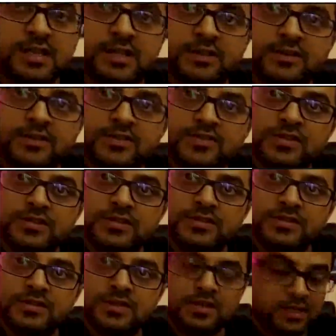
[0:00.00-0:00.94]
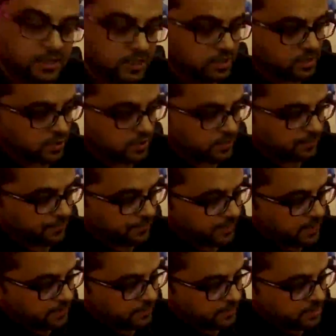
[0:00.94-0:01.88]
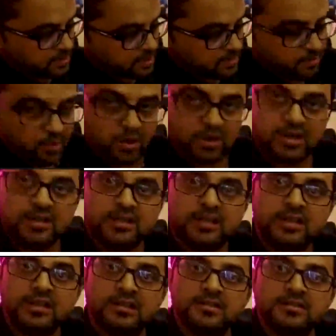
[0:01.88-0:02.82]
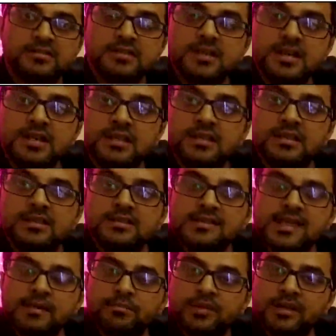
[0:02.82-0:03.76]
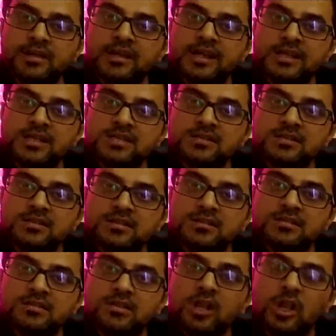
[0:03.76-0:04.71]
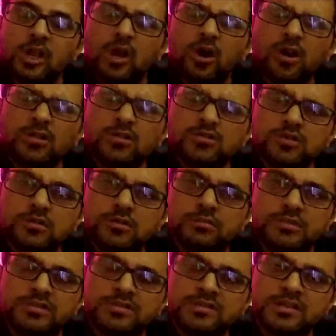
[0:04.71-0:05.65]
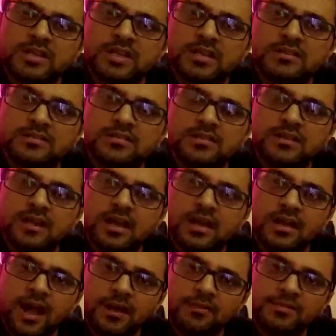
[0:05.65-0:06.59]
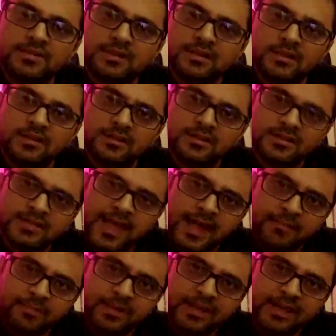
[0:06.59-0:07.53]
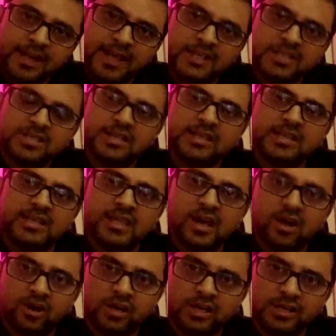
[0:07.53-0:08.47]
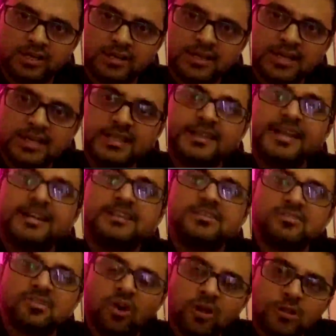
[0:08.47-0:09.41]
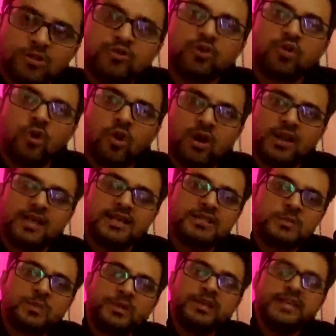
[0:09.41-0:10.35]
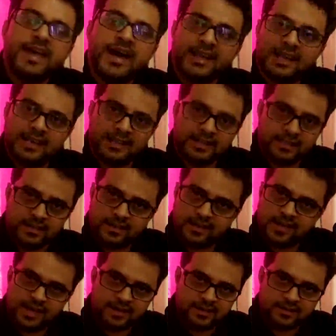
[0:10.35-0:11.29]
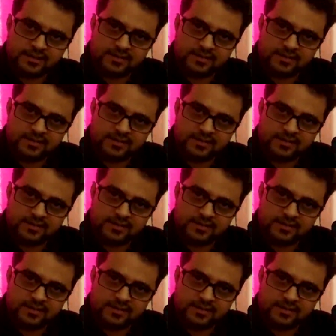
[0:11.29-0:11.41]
industries, so the very first important thing is the sample selection. Lots of mistakes comes in the sample selection area only. That is also called as pre-analytical error.